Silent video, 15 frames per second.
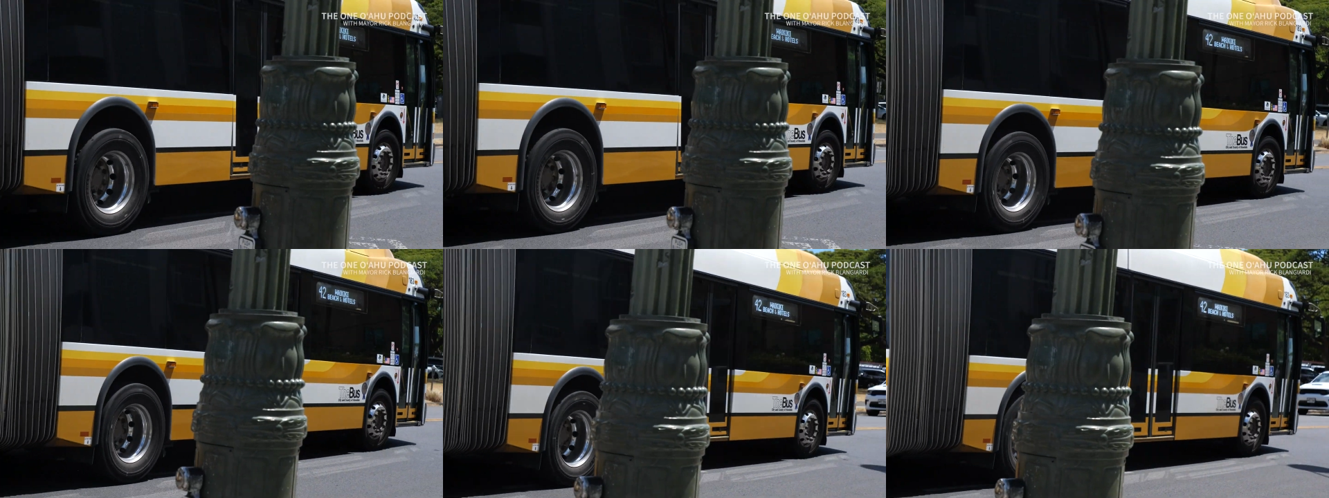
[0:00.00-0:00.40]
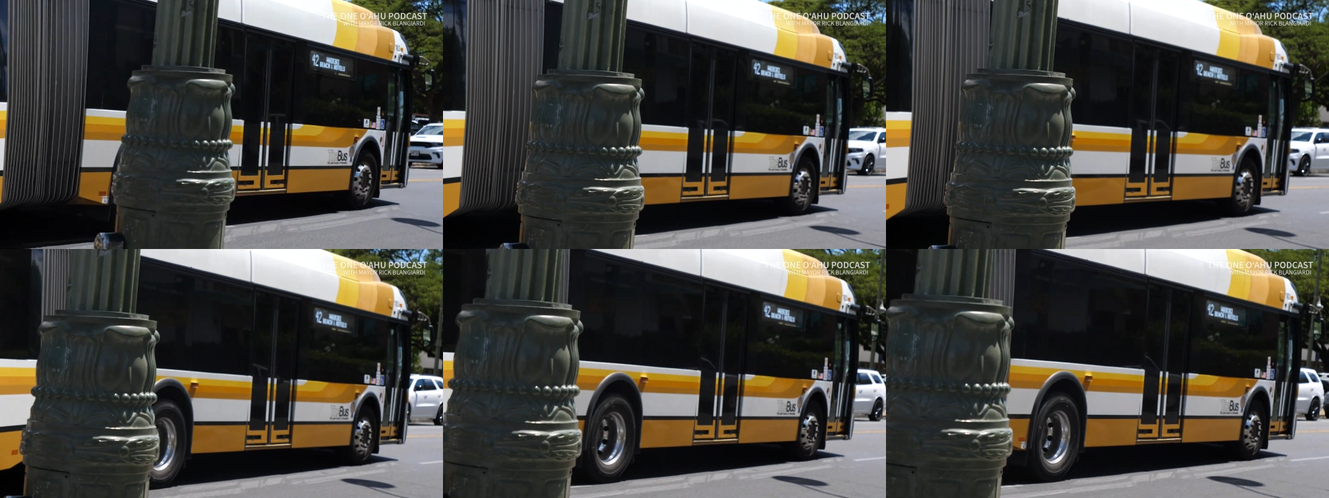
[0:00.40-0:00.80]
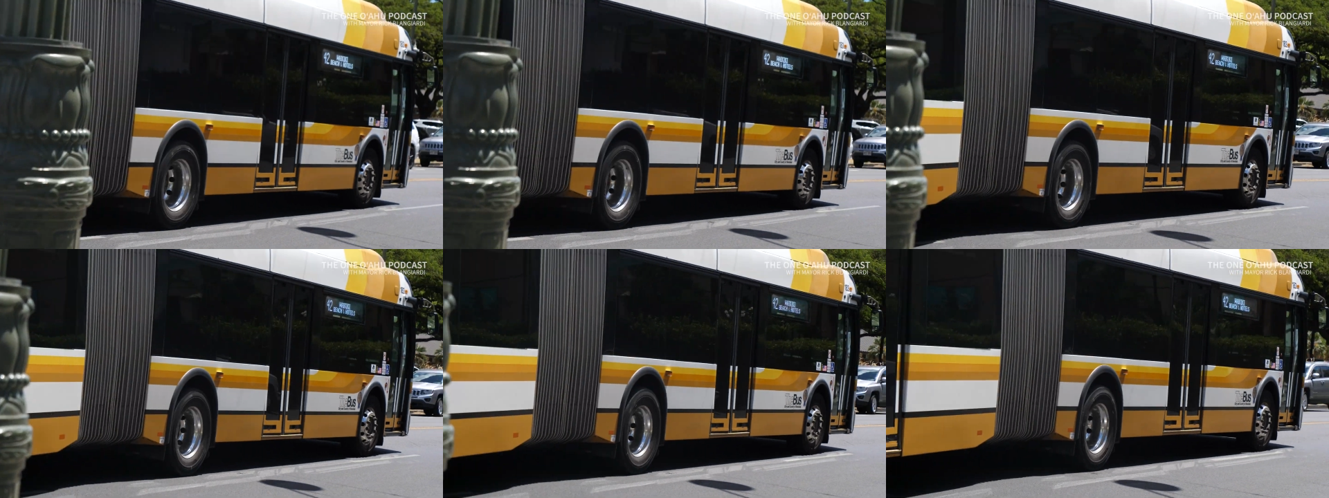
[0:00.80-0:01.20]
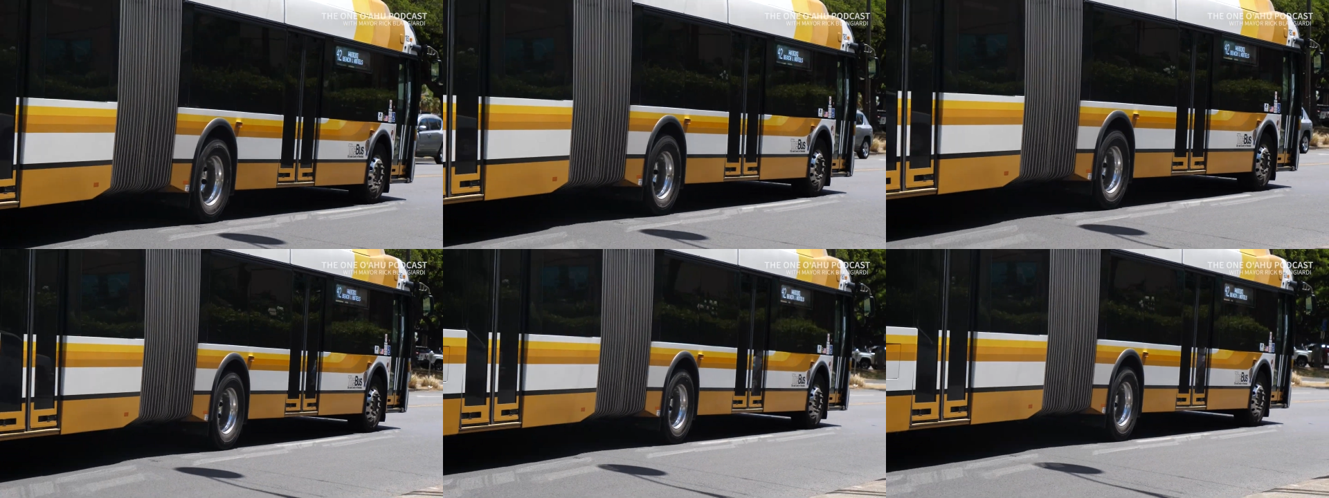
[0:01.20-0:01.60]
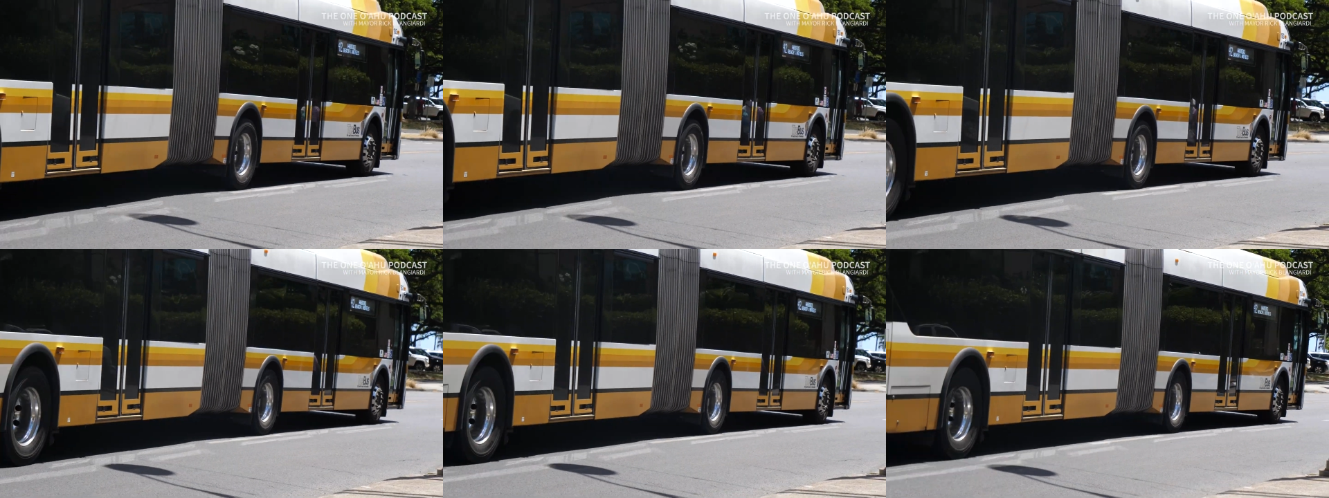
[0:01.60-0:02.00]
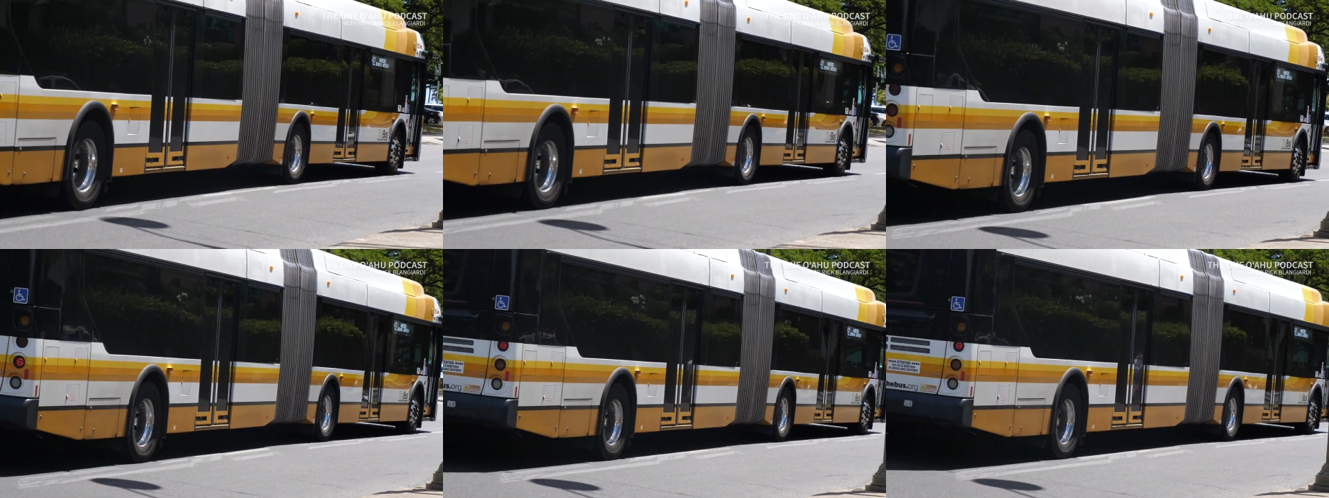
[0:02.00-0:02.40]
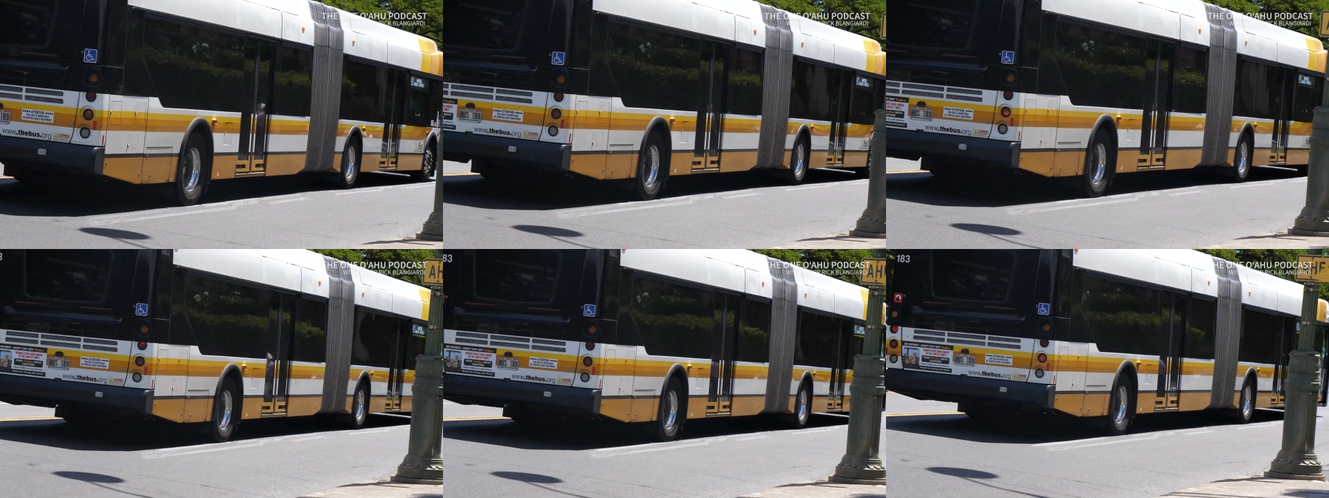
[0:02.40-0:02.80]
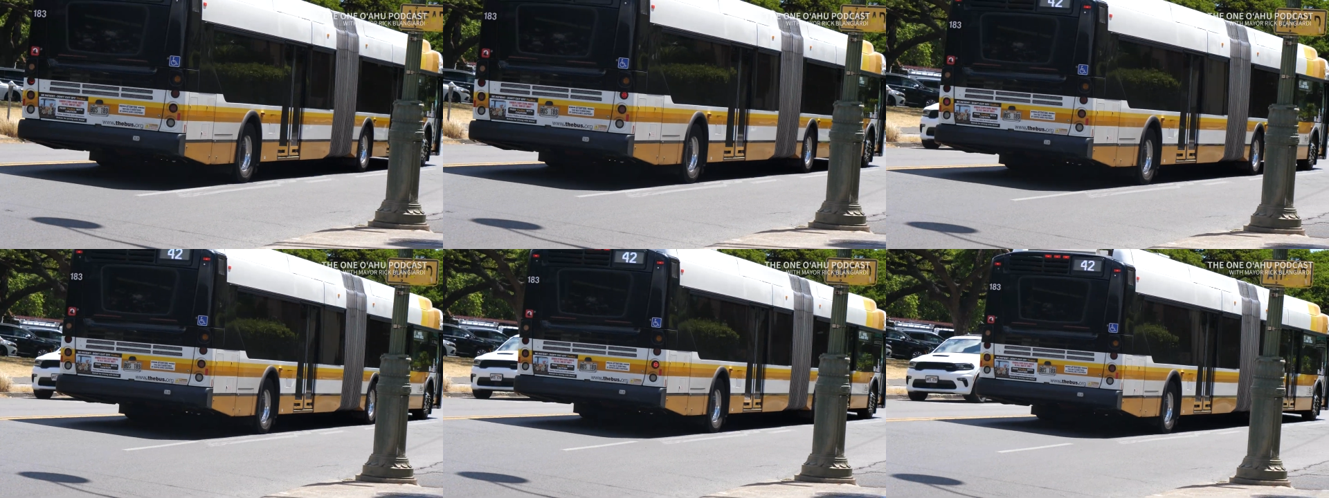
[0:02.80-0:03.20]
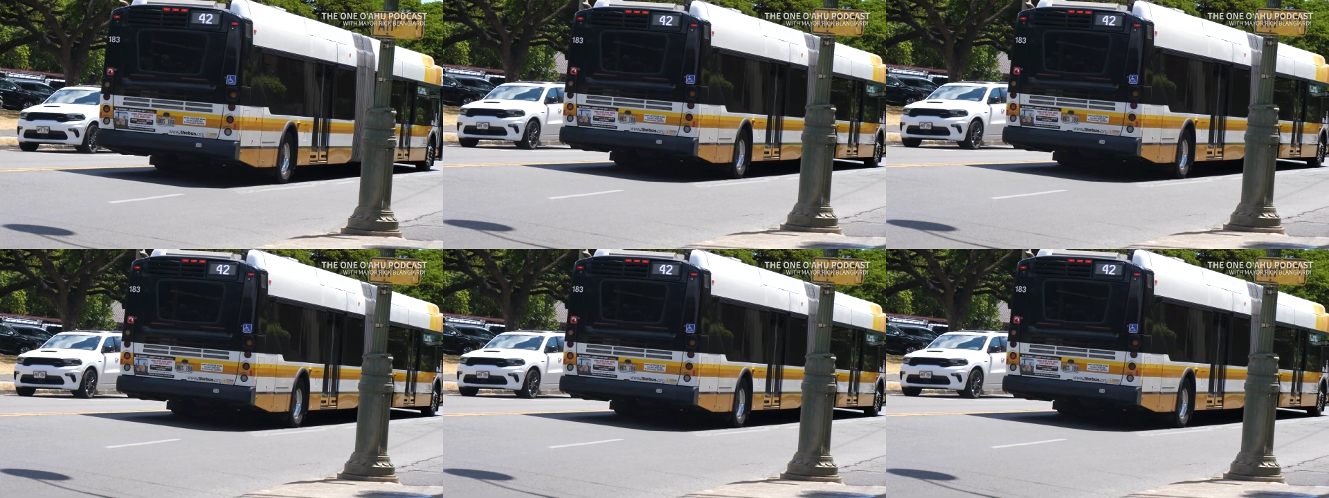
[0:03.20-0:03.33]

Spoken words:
No face is visible, so there are no lips to read.